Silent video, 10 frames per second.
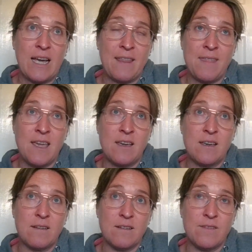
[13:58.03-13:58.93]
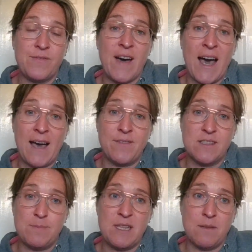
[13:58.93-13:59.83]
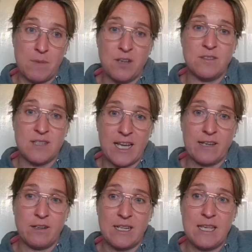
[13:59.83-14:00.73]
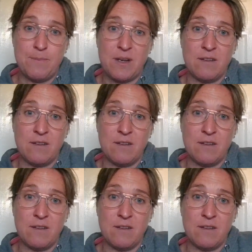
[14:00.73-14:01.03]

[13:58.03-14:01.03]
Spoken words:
think 5 has been the most I could keep it